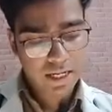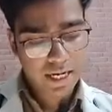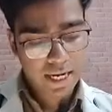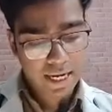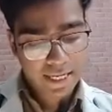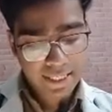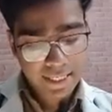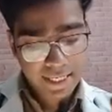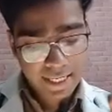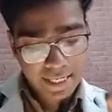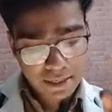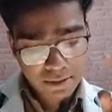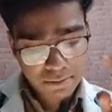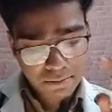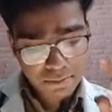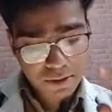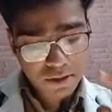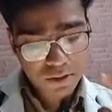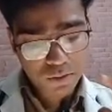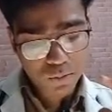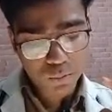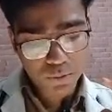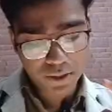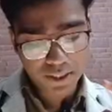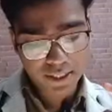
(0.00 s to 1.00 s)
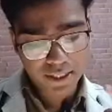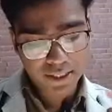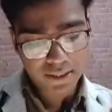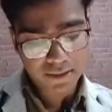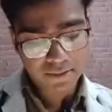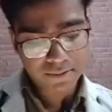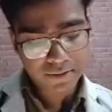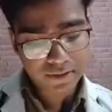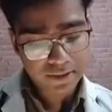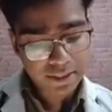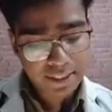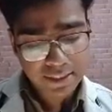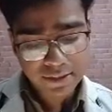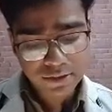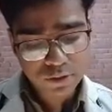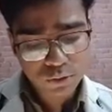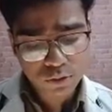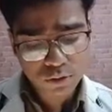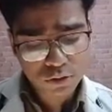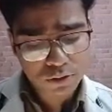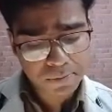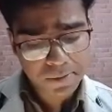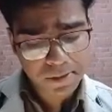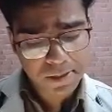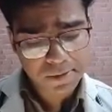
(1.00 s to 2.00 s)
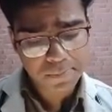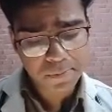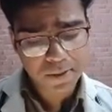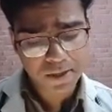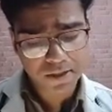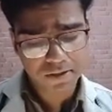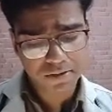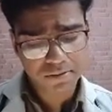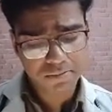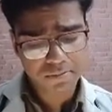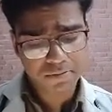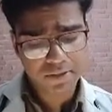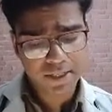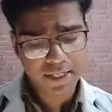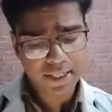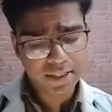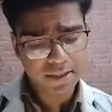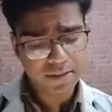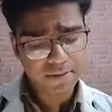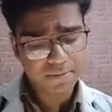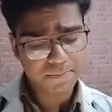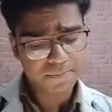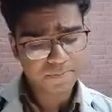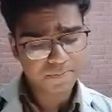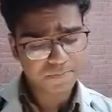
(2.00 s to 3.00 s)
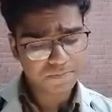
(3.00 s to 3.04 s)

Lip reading: and in between there is going to be spasm, right?